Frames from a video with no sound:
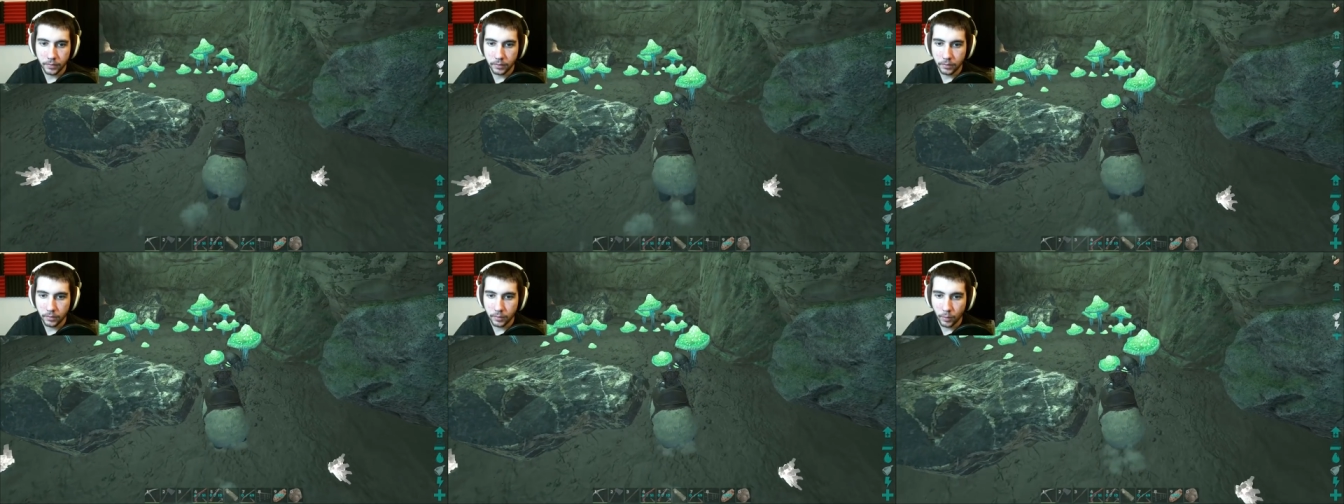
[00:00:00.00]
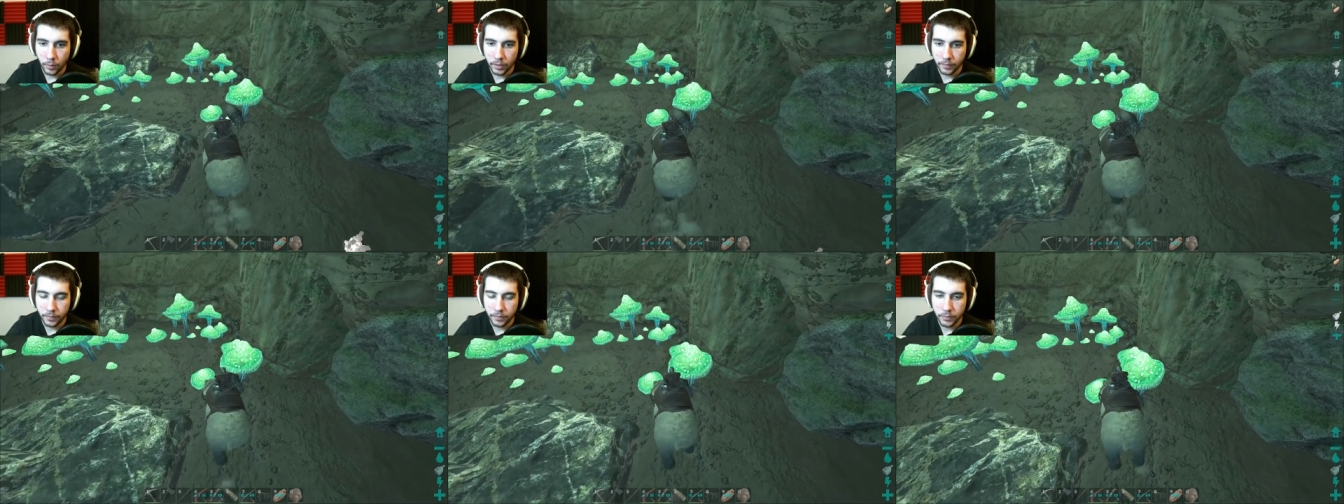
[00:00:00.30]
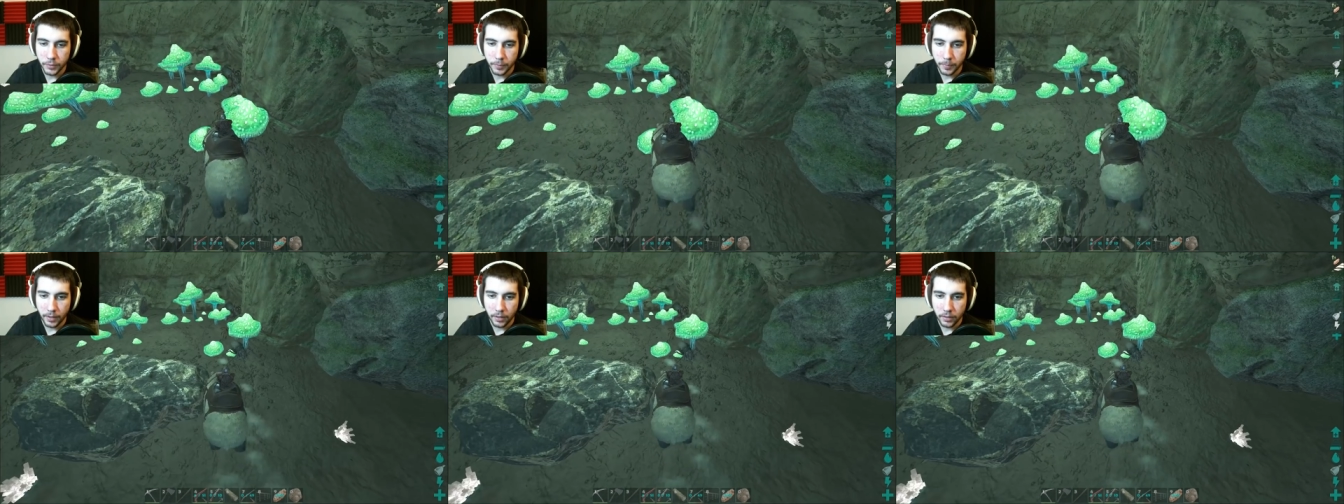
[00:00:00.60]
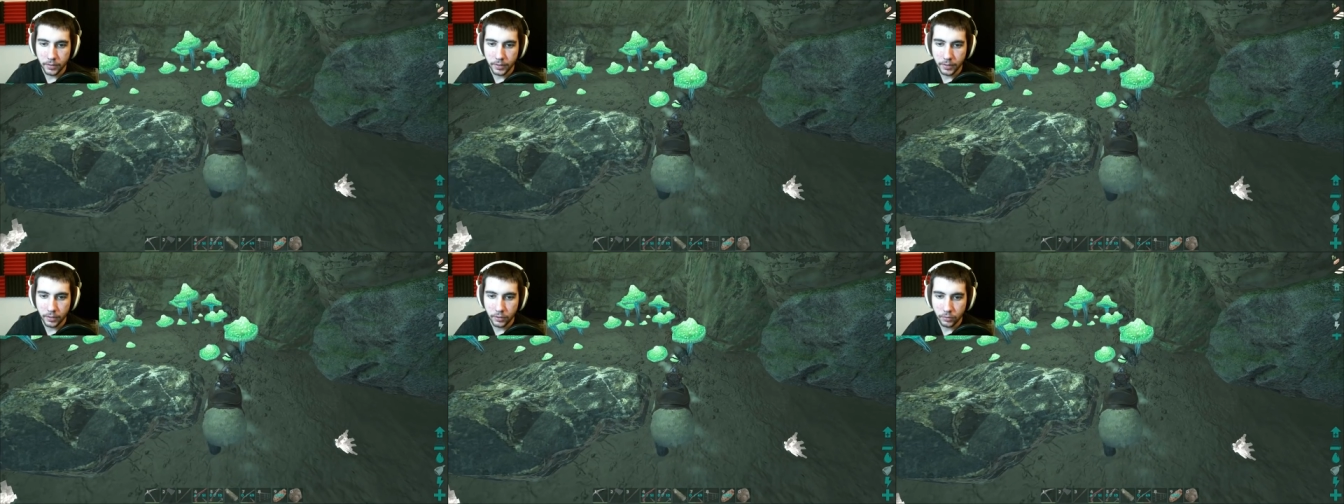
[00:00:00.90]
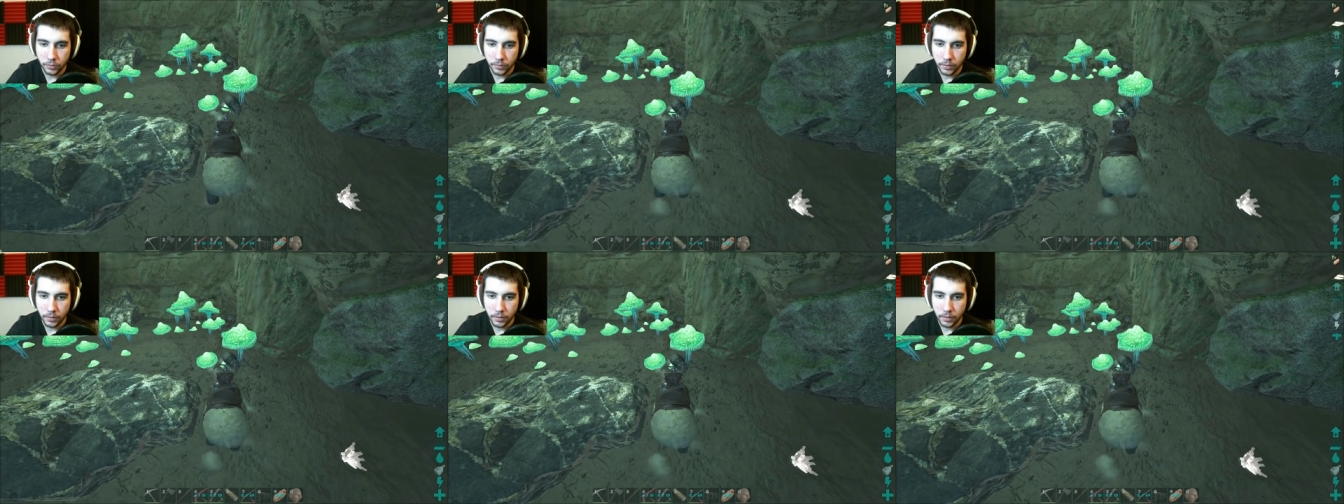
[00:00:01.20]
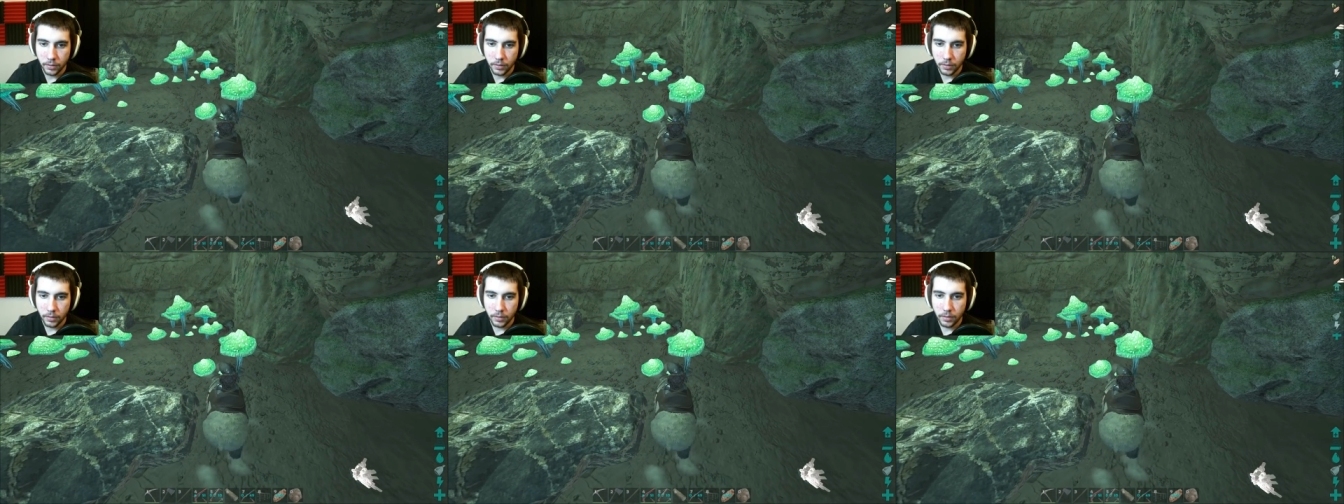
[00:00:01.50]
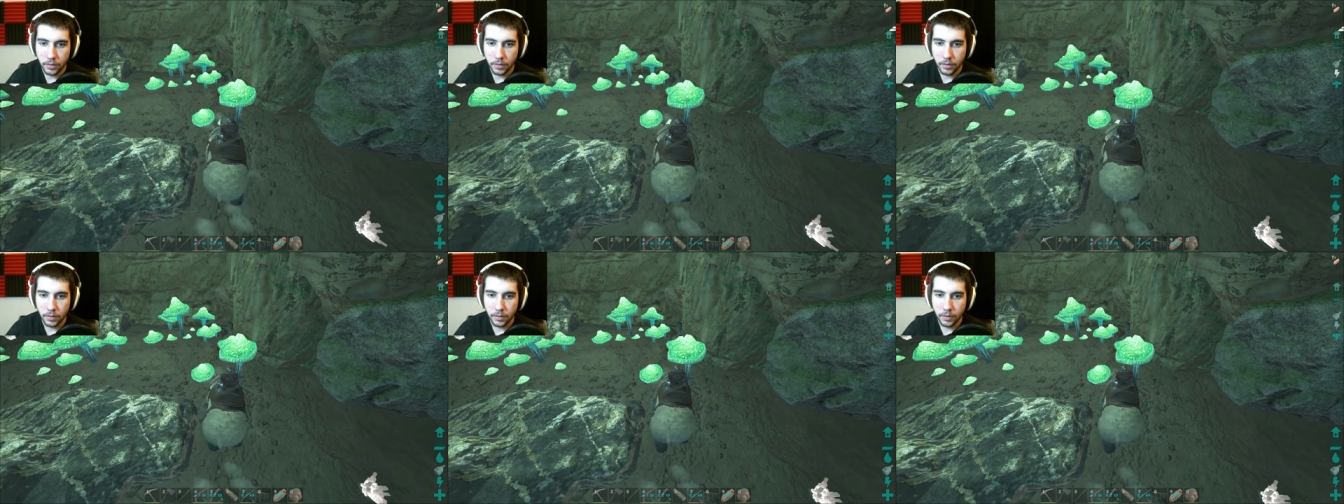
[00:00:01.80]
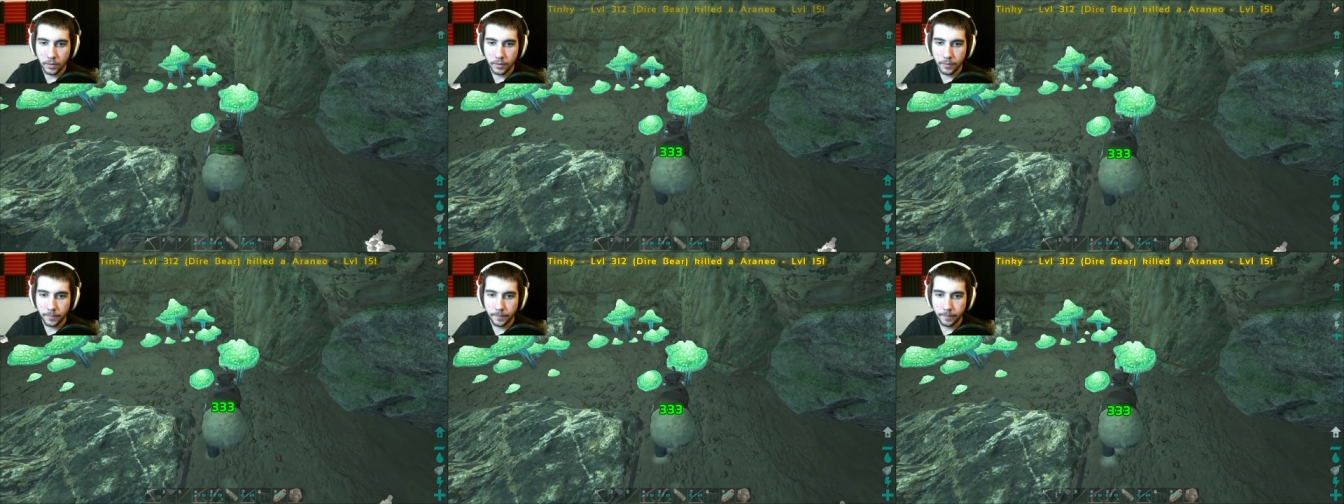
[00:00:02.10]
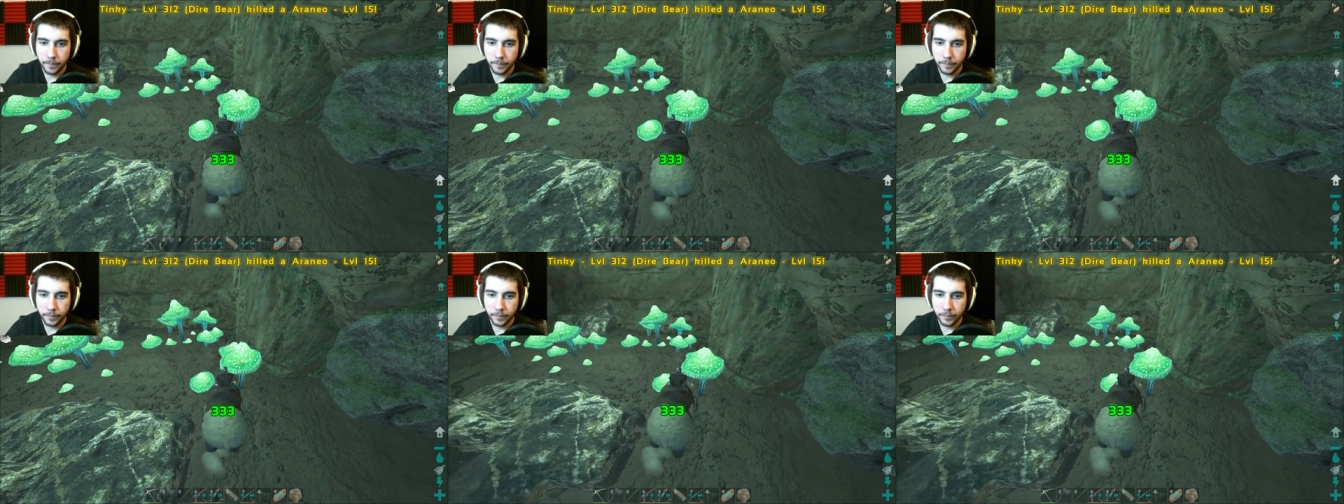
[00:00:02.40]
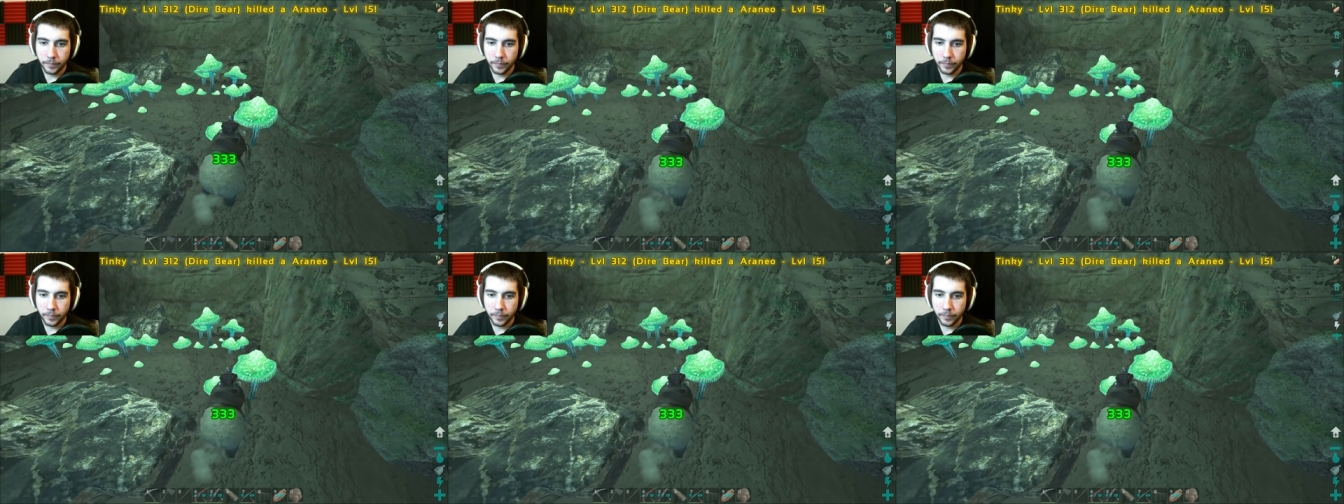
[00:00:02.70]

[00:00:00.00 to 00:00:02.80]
Quite a few spiders, actually. Oh, a snake.